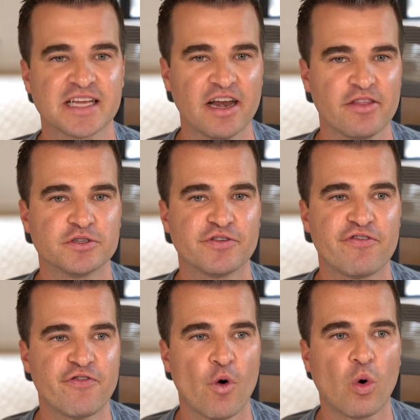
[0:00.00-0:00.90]
It's kind of those
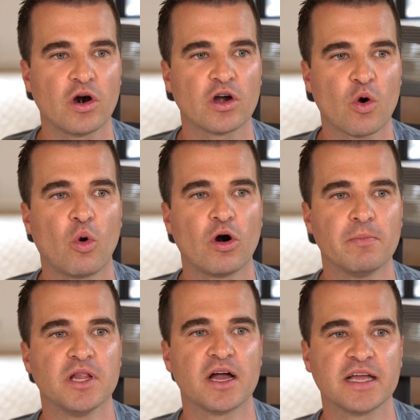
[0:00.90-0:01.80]
four
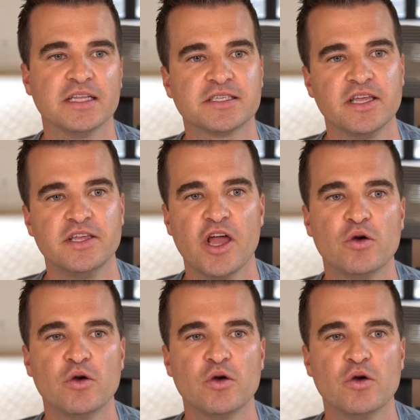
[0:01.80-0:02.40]
core plugins,